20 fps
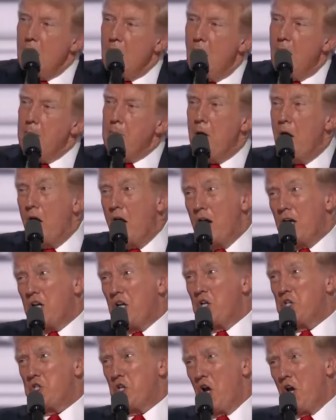America
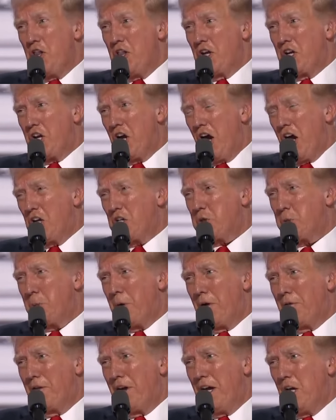is on the cusp
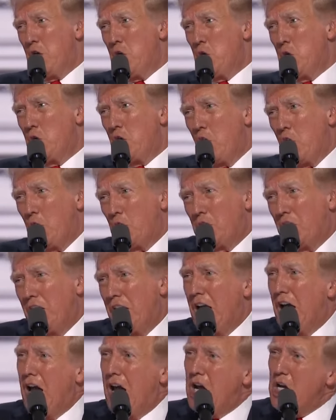of a new golden
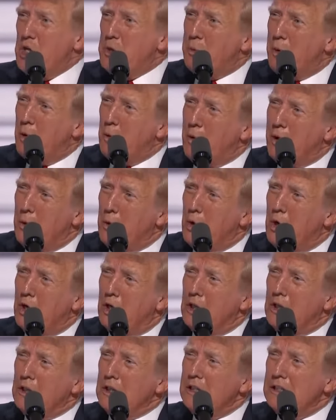age, but we
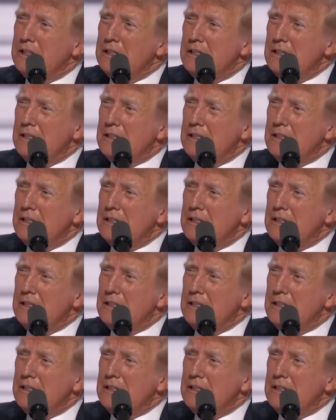will